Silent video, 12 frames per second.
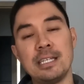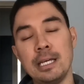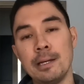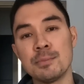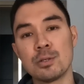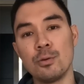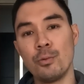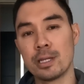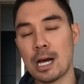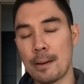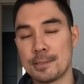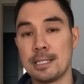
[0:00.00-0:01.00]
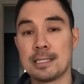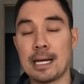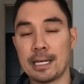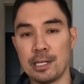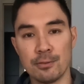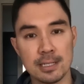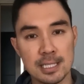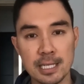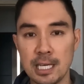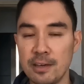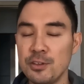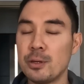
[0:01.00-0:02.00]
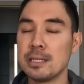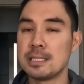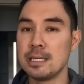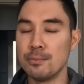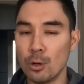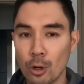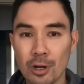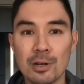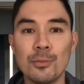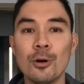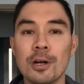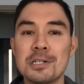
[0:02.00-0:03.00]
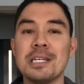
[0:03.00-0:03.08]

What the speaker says: teams with opposites that can receive, you can see more and more